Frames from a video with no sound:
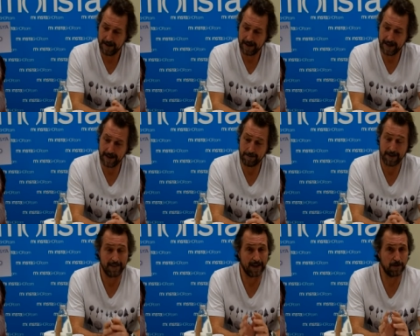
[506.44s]
um,
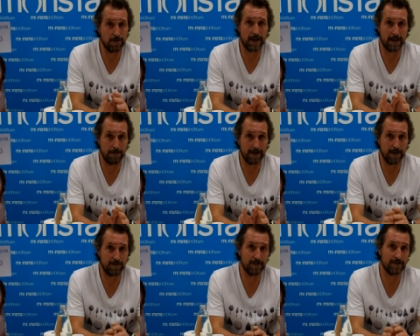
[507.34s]
and they do make a big
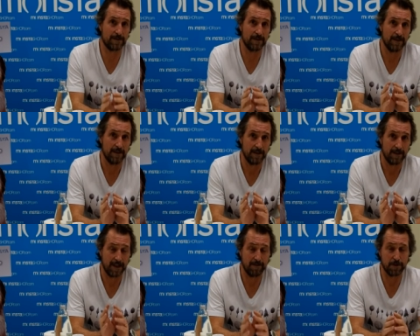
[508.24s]
difference.
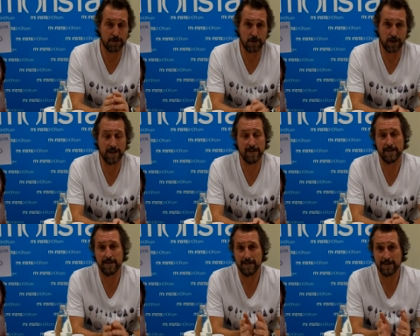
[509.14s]
Give them a try.
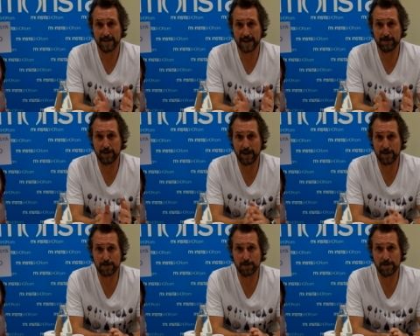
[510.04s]
Love to hear your
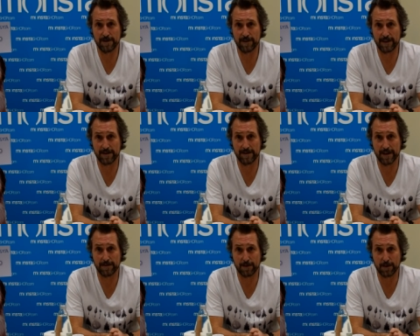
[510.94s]
stories if they're
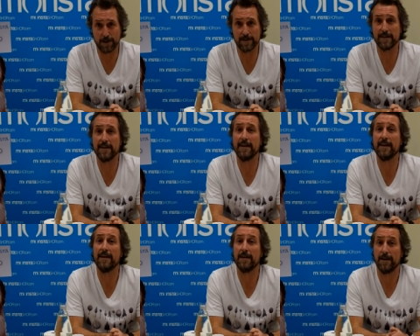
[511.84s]
successful or not.
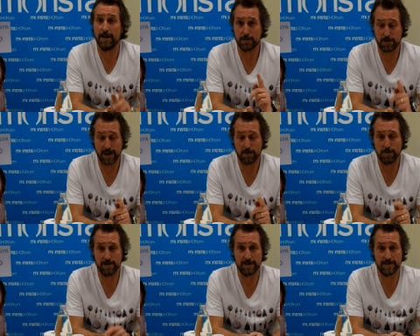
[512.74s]
I'm sure they will
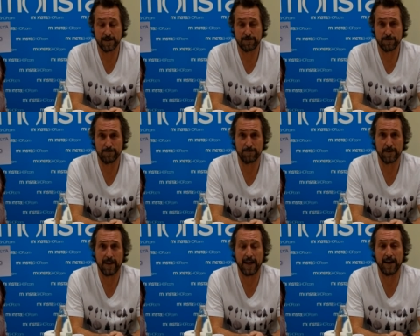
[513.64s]
be successful.
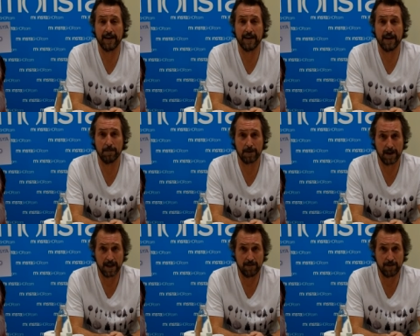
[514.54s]
And I'm going to
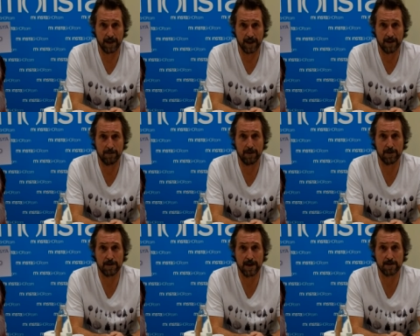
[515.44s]
leave you now with an
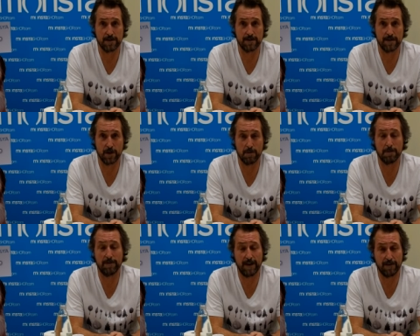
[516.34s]
introduction to the new
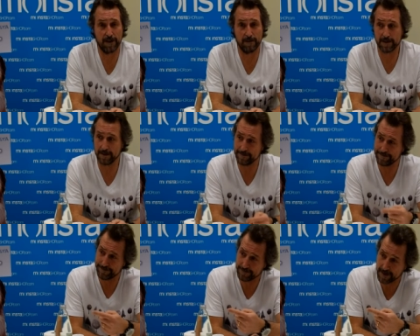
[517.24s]
member of our family.
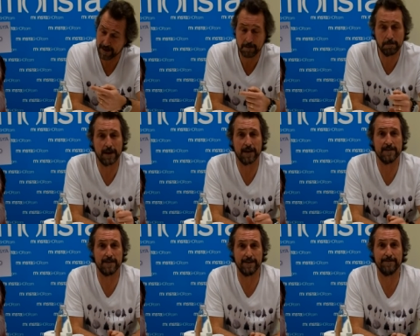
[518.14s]
Meet
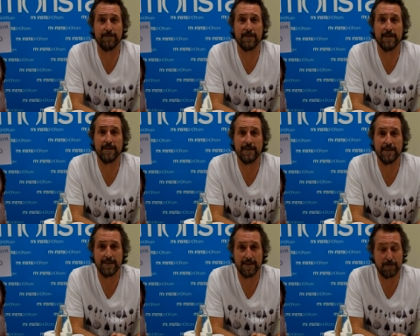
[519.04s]
Lizzie.
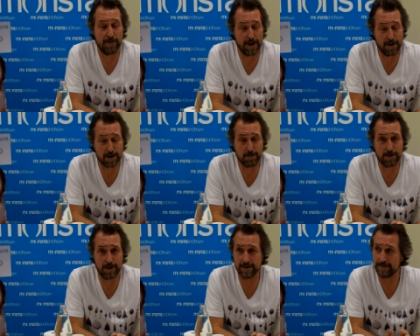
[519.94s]
Very knowledgeable
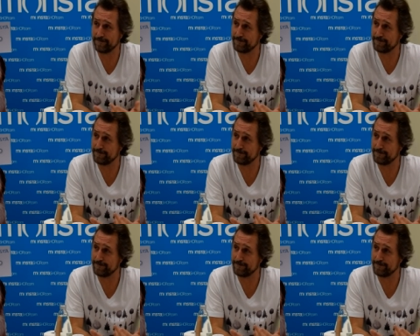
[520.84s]
dog,